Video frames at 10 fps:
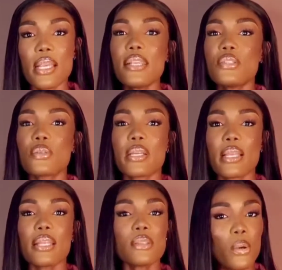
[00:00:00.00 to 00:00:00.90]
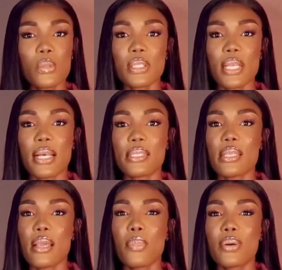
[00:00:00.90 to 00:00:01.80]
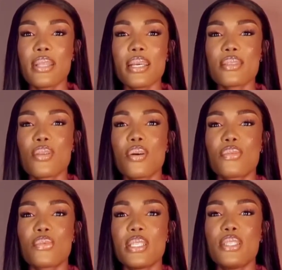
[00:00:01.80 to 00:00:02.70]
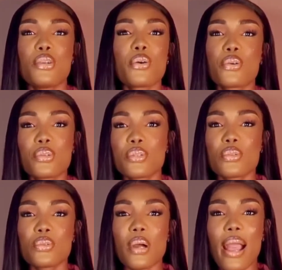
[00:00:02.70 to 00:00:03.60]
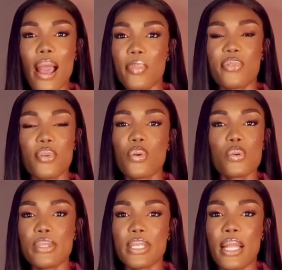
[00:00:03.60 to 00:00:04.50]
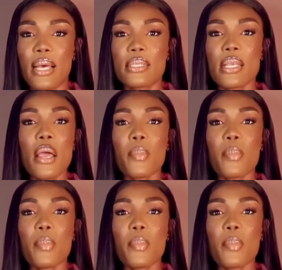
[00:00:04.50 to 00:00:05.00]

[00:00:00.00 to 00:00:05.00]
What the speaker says: Yes, you can get wholesalers there, but that's not really your go-to app for wholesalers,